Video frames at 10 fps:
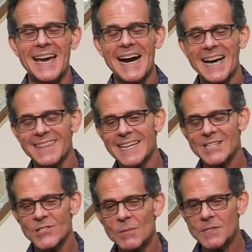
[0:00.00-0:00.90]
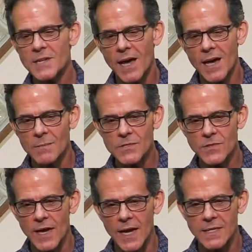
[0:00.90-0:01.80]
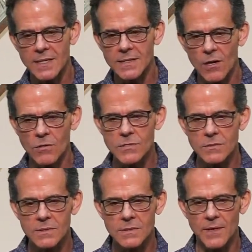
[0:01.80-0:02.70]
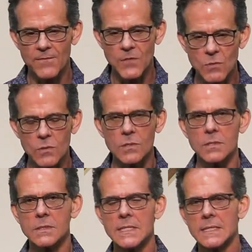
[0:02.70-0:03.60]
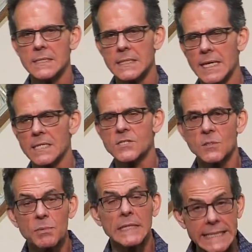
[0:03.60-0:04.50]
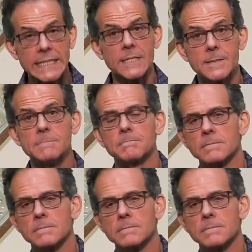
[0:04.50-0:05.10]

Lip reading: I think sometimes that the fuel gets depleted.